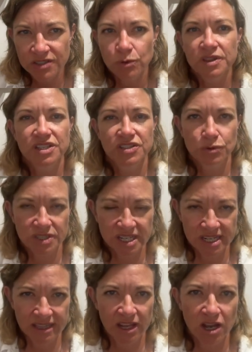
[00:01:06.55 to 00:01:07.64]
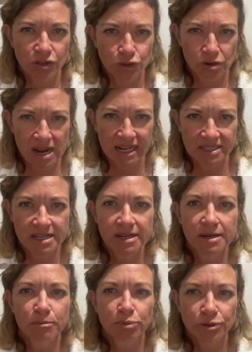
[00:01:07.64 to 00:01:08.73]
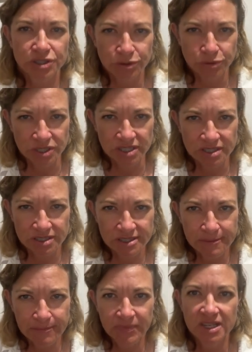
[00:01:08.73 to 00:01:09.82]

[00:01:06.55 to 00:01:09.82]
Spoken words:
or the associated long tracts, produces.